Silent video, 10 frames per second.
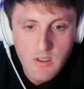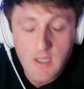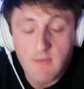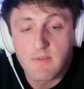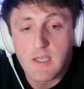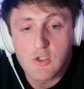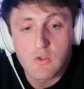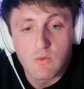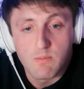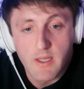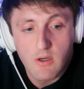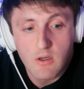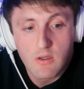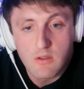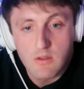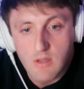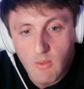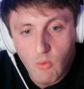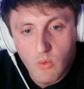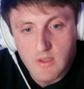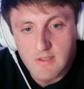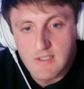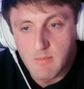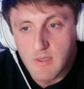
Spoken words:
If they shoot better, they will win this game.